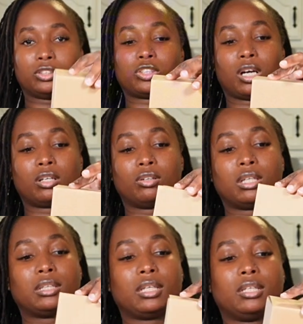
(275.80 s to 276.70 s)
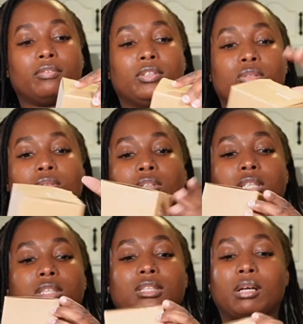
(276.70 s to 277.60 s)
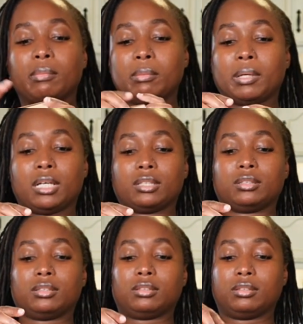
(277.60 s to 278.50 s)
is the charcoal that they give you. It just comes in a box.